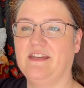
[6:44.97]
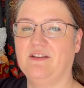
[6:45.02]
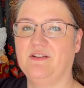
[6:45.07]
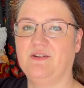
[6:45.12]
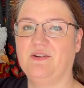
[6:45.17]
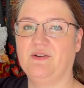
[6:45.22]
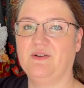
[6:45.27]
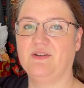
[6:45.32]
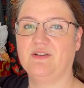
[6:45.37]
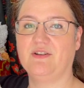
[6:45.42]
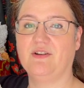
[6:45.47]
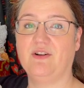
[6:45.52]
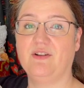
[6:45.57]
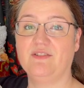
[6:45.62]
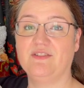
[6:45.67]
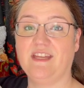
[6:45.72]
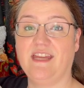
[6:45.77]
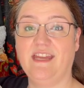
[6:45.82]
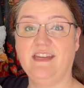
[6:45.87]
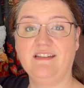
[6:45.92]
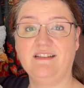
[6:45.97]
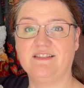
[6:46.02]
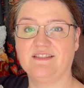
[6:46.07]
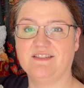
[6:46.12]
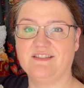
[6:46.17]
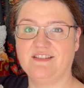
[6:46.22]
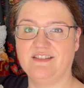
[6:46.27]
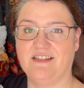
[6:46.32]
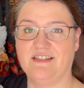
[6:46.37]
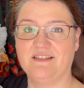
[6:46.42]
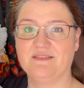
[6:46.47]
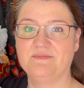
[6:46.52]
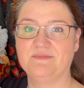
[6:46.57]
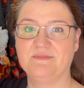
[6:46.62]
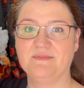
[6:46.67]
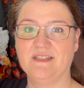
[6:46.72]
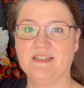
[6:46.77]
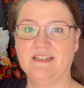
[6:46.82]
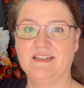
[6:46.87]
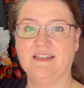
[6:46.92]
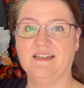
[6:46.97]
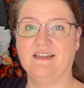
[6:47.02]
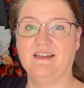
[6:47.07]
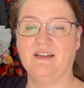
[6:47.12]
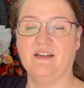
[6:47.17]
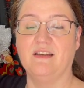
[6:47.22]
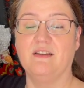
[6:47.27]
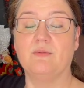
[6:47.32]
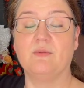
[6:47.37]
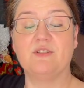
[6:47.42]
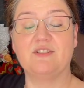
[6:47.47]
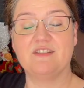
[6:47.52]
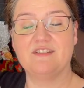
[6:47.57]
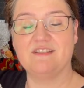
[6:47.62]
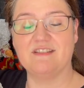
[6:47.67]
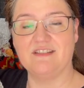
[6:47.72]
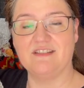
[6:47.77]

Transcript: a girl called Engeltje, which is the